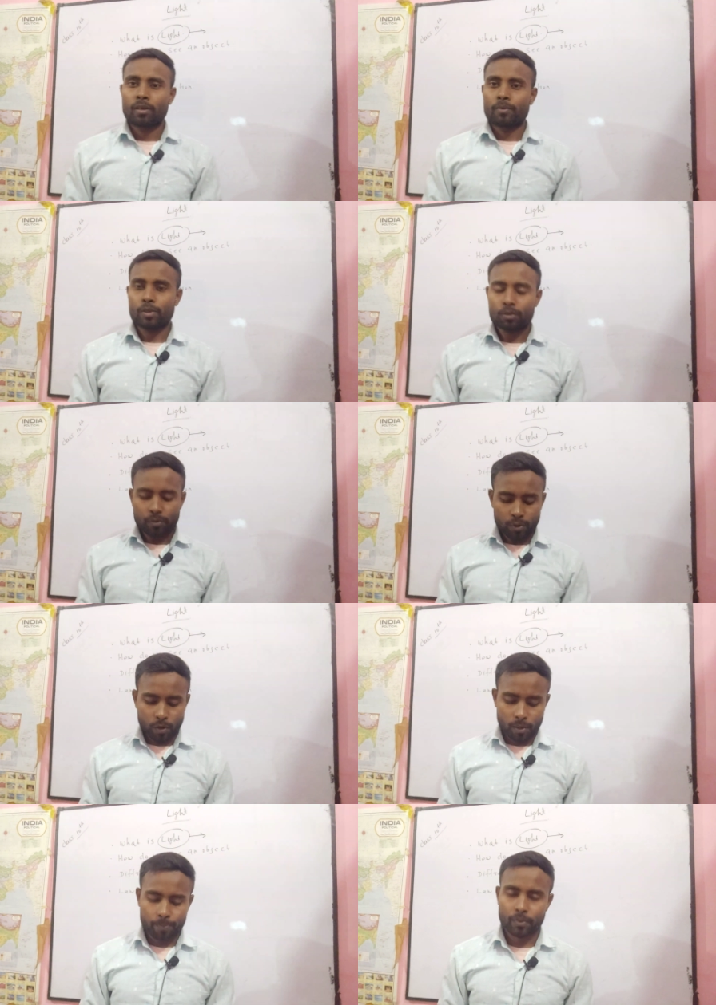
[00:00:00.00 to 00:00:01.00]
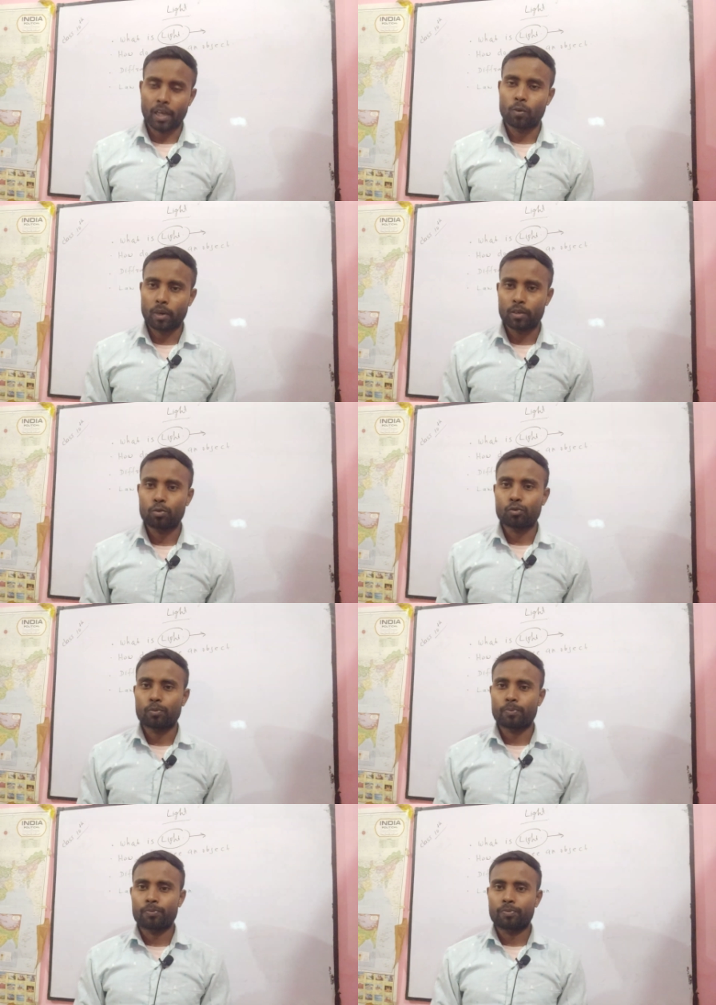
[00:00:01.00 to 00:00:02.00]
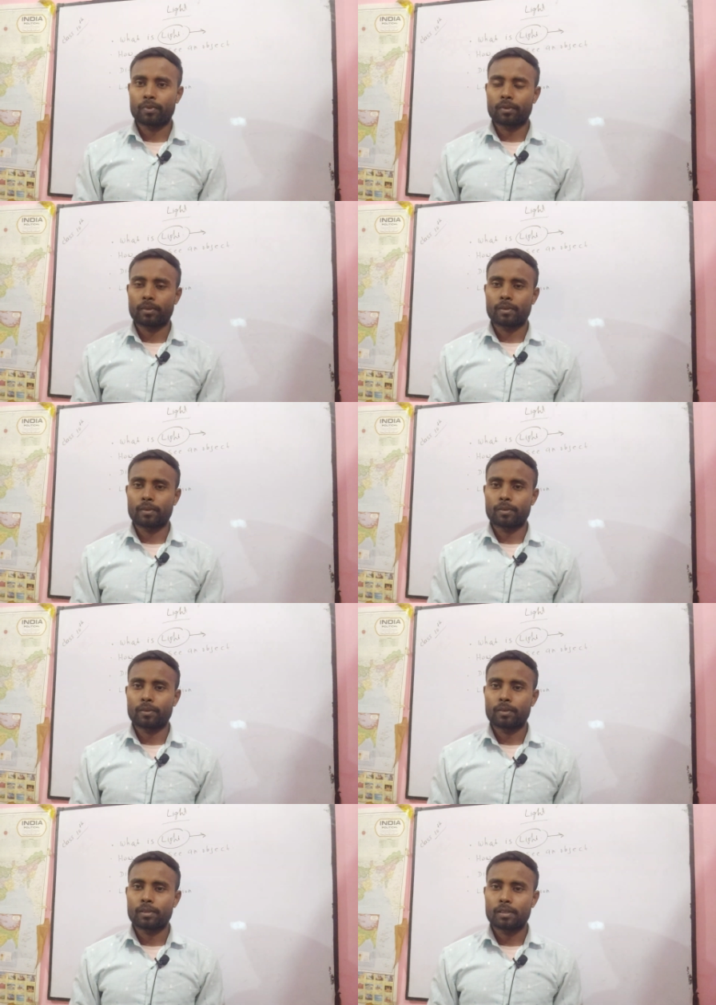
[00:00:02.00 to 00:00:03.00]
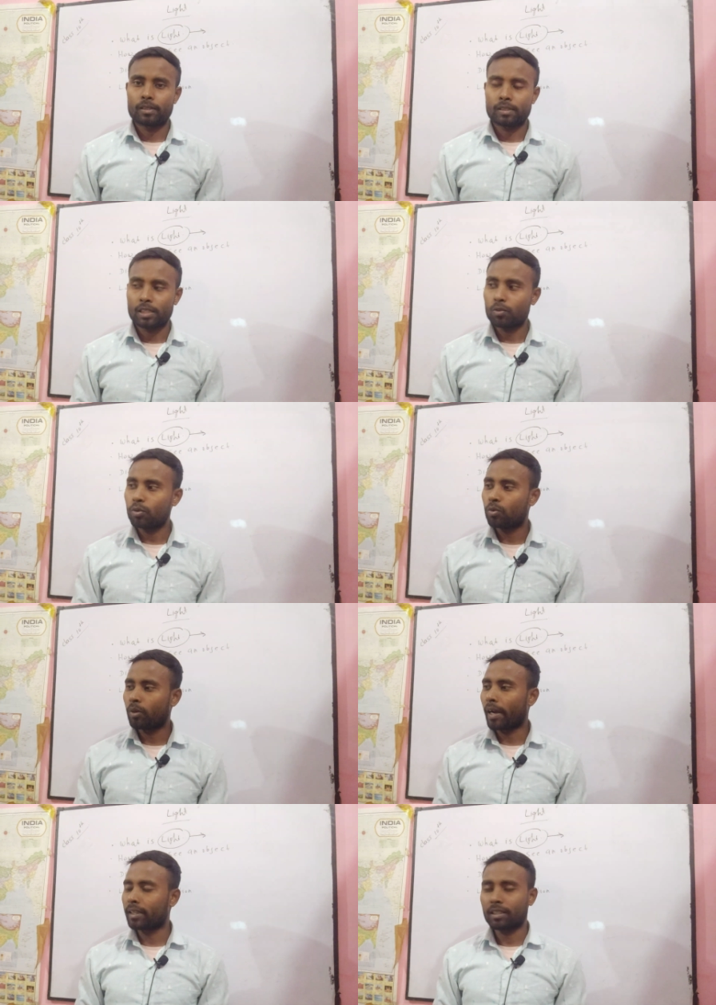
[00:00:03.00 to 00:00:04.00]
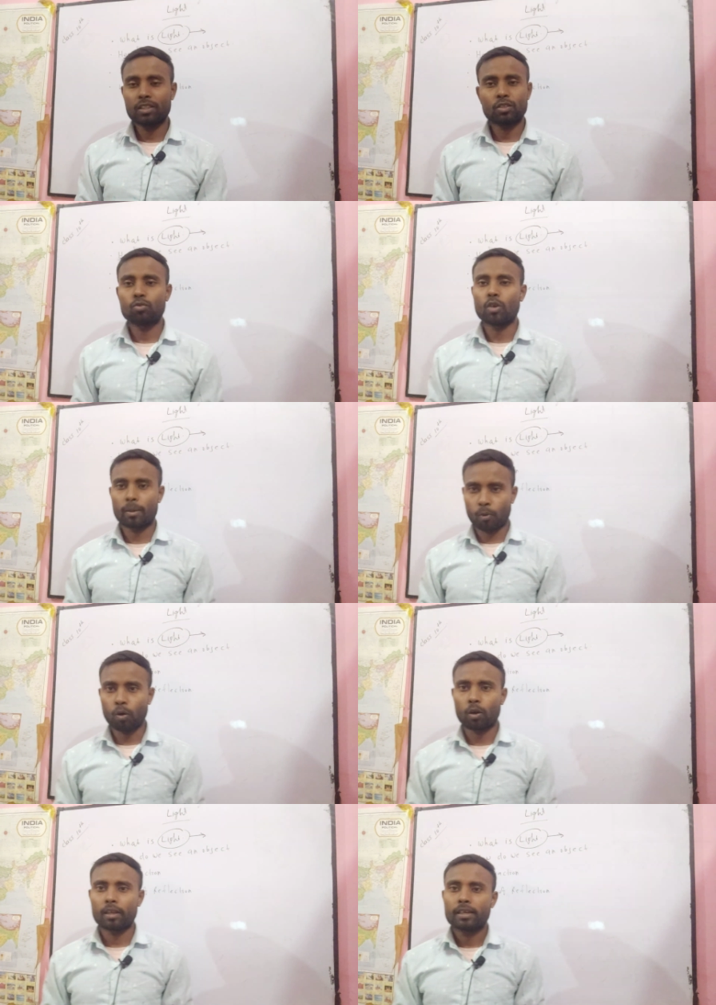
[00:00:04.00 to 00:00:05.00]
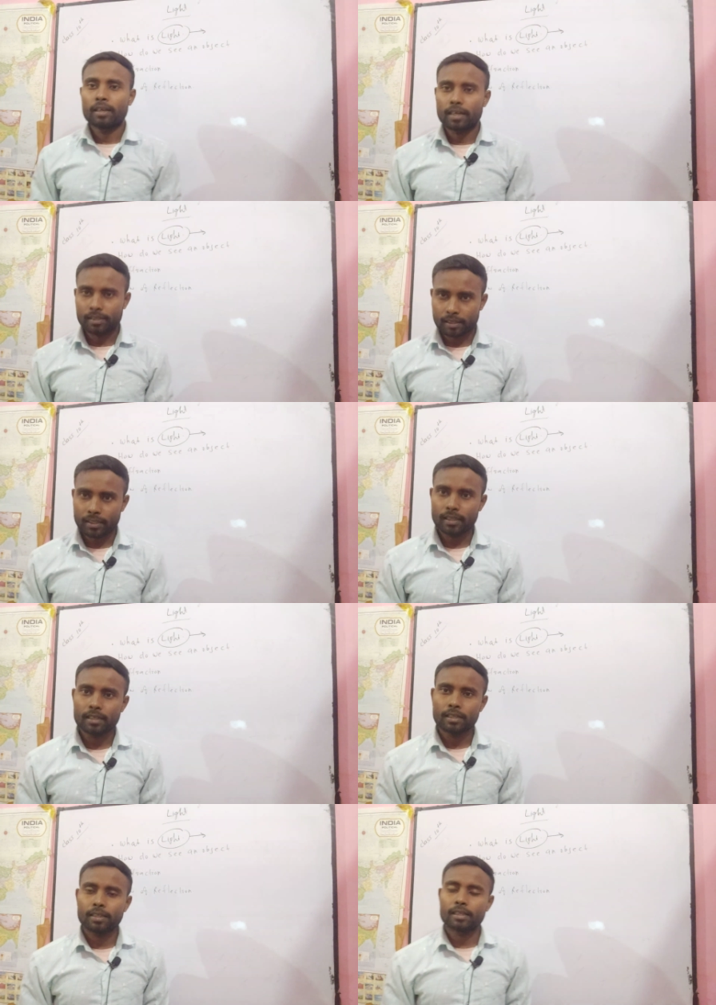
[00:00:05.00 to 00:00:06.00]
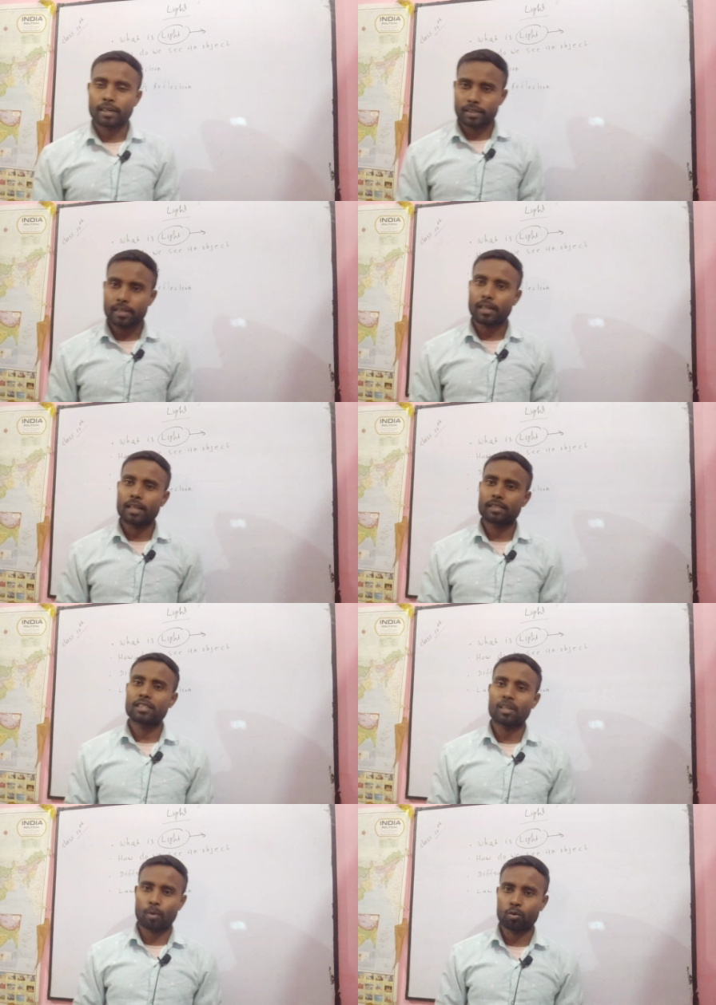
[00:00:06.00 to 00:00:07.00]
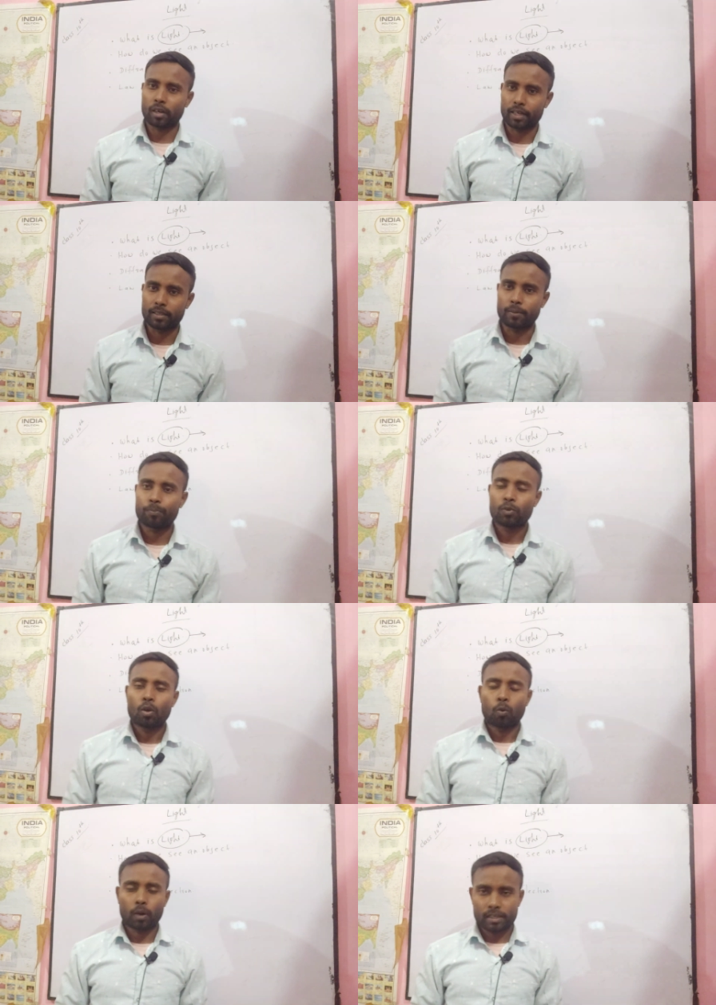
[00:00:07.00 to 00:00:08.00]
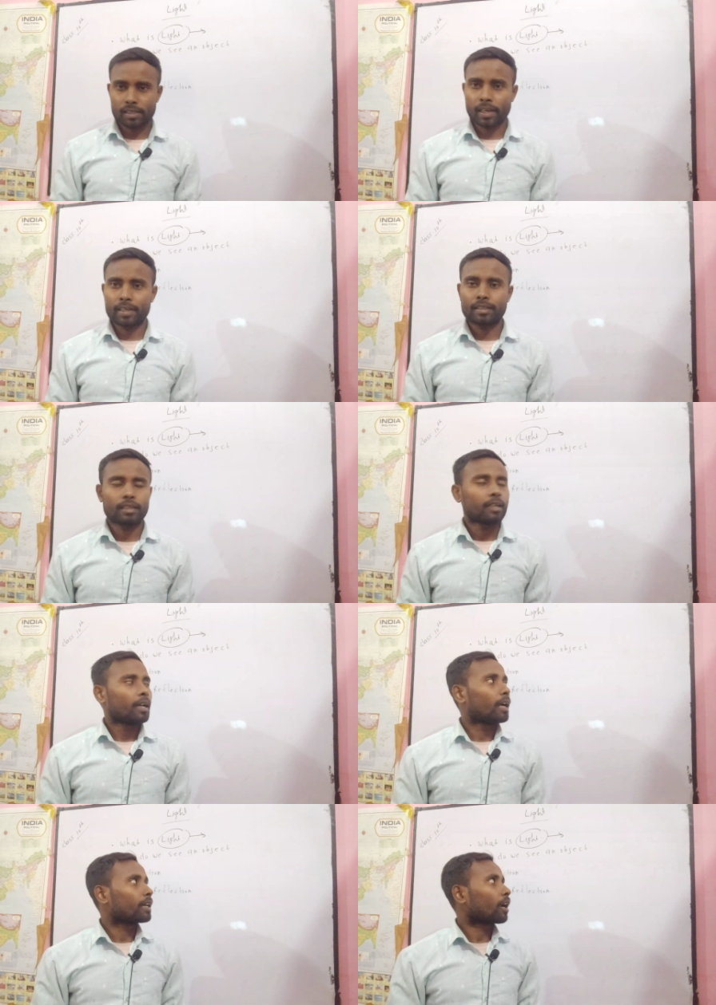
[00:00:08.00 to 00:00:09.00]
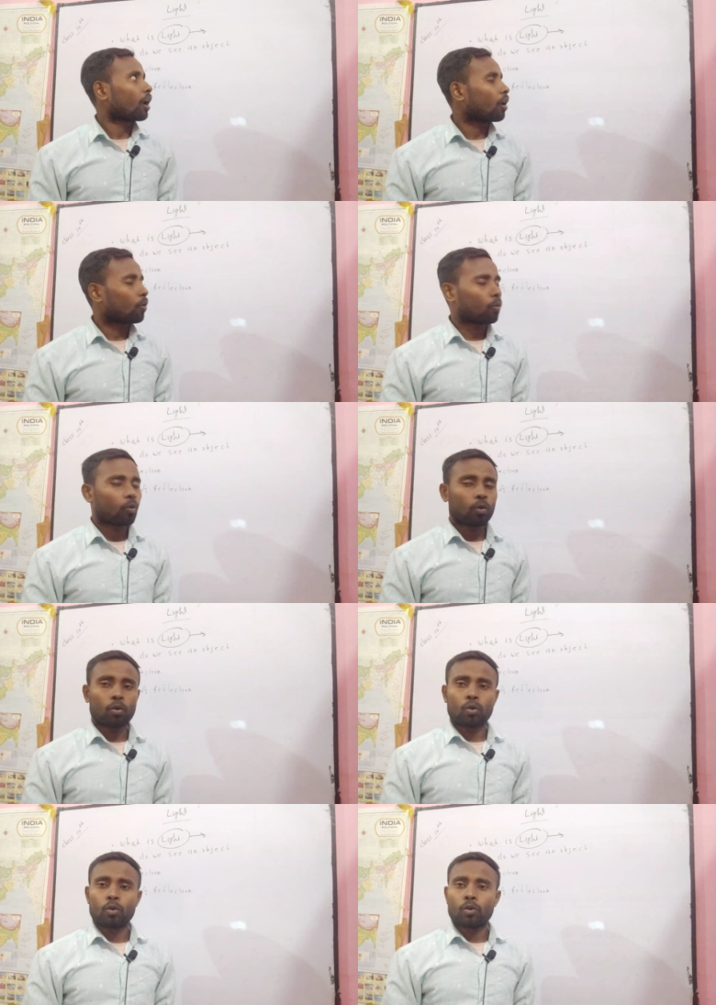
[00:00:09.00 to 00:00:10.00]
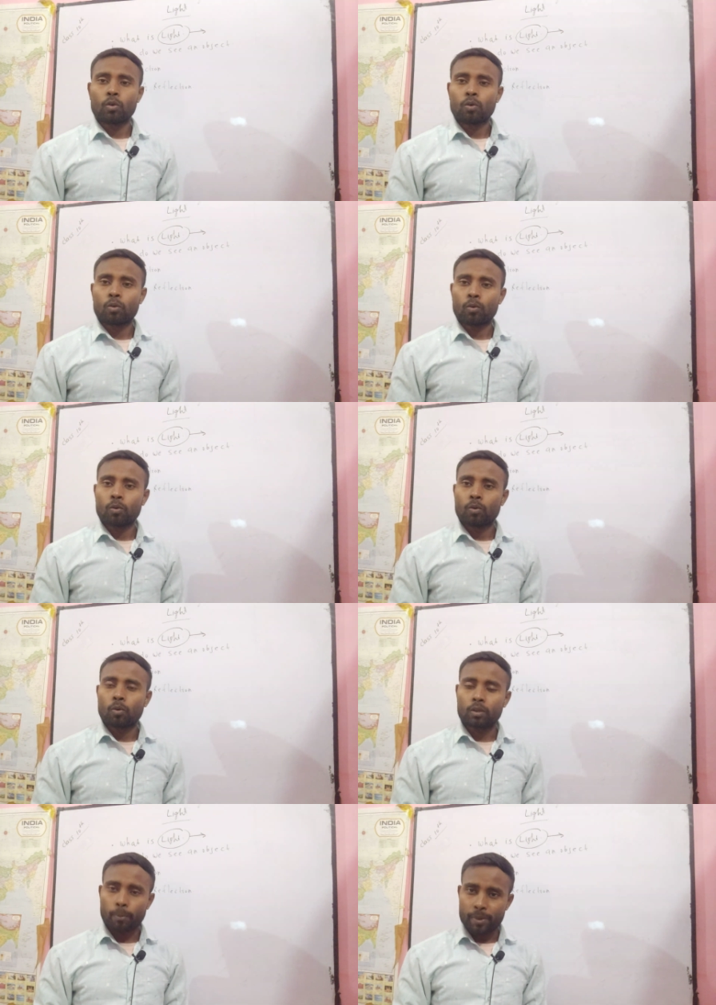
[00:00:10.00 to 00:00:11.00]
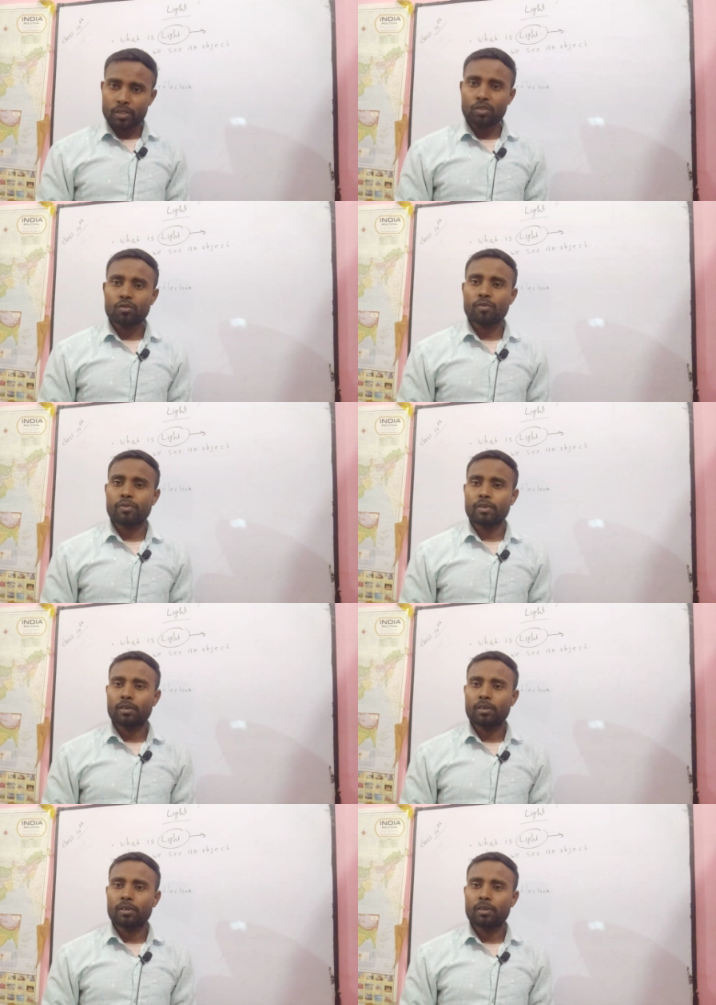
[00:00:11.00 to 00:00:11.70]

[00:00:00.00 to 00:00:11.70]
First of all, I want to say to you, I think you have all studied in earlier classes about light. What is light and how, on the basis of